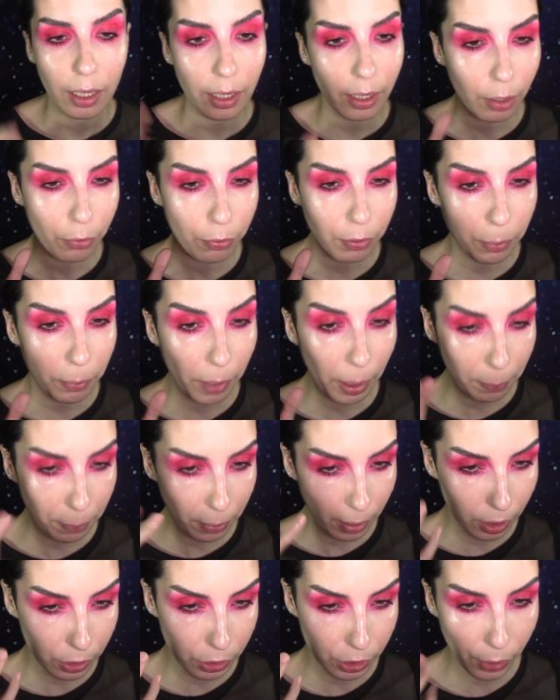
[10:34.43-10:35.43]
And now for my
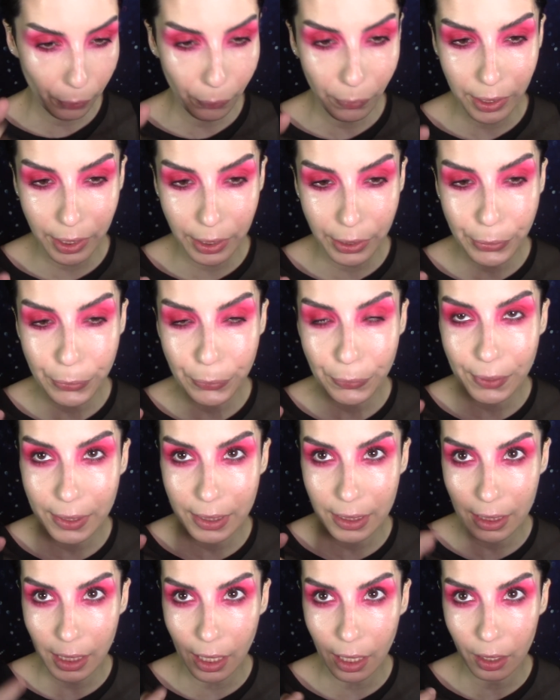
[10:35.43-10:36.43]
blush, I want to
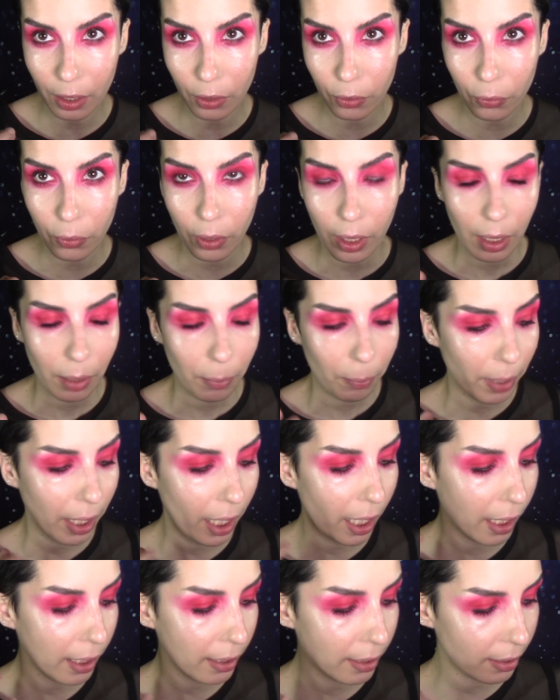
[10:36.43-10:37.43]
use yellow,
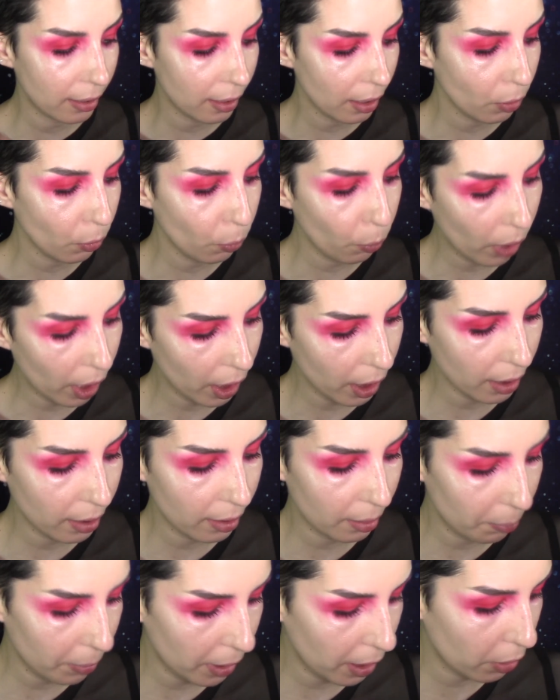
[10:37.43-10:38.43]
but I still want
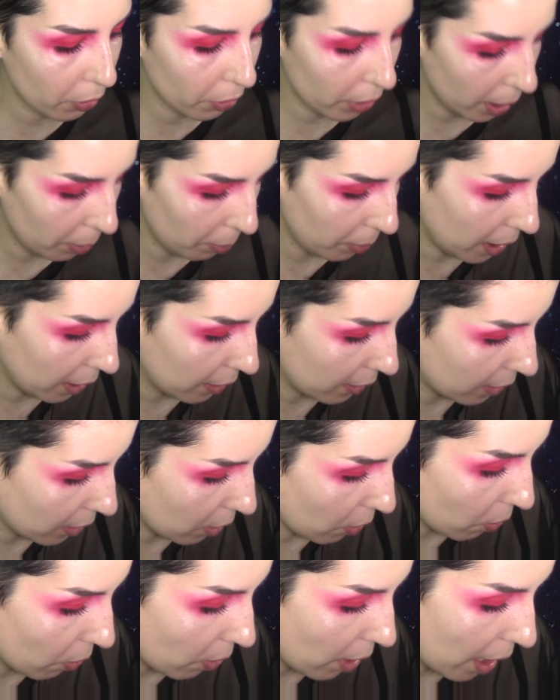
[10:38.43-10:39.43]
it to be creamy,
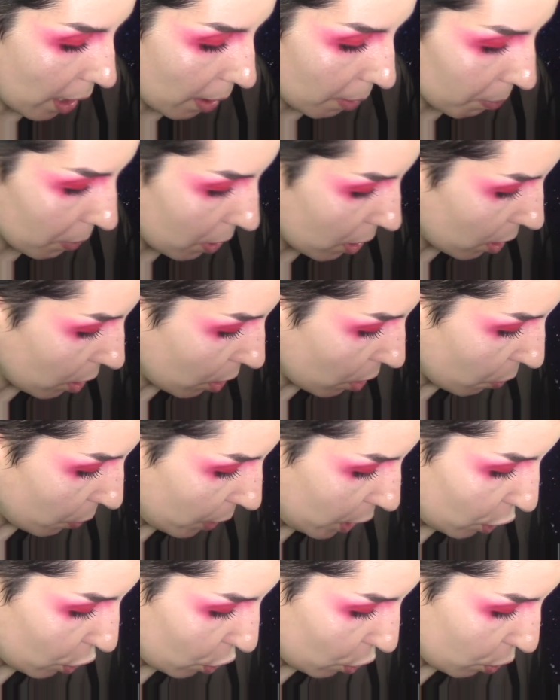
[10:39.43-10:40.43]
so I'm gonna go
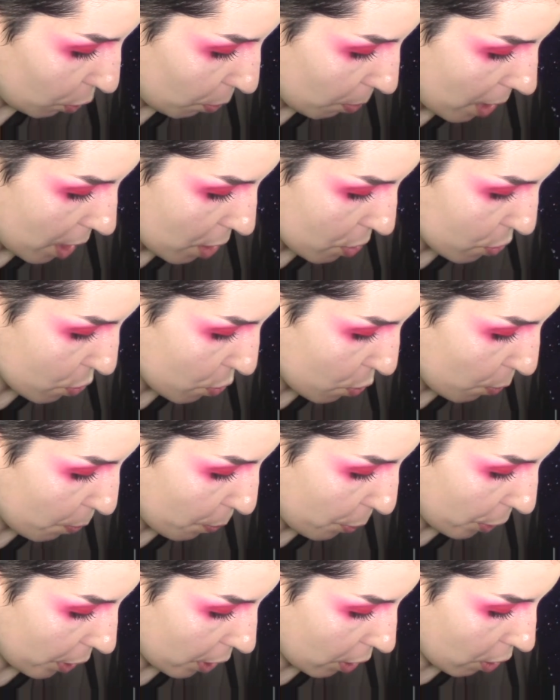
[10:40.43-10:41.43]
into my
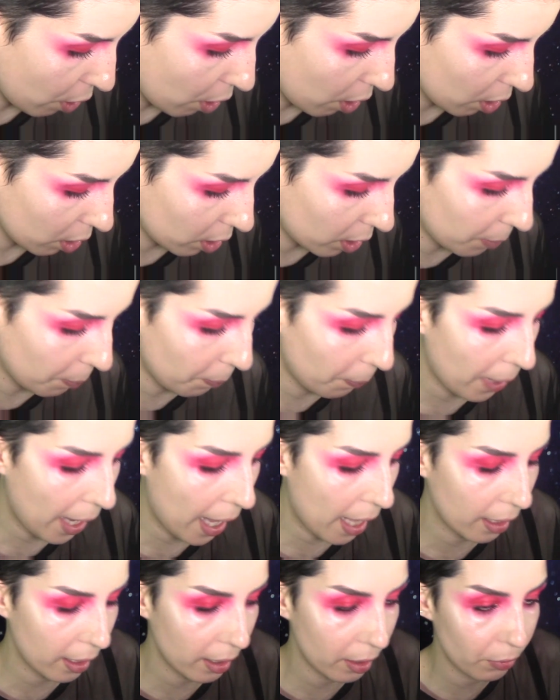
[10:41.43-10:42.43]
Super Color
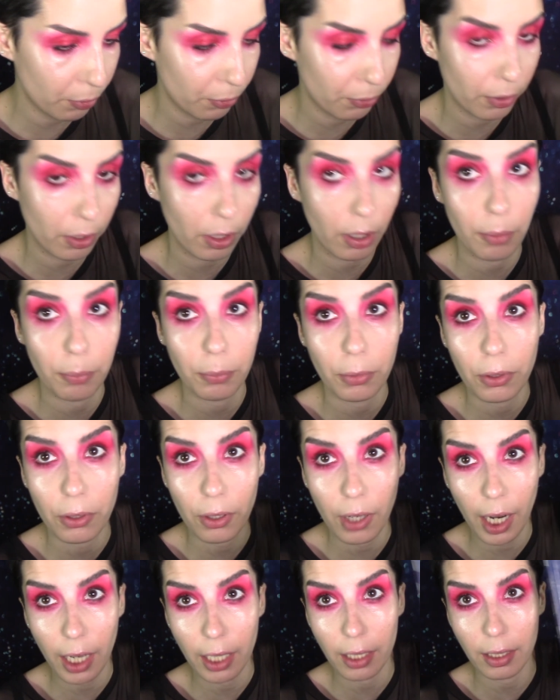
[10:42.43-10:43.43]
palette from
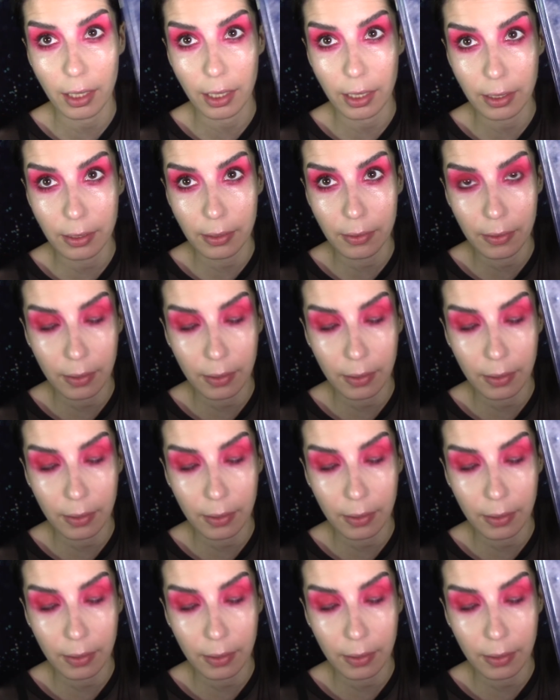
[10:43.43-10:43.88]
Kryolan.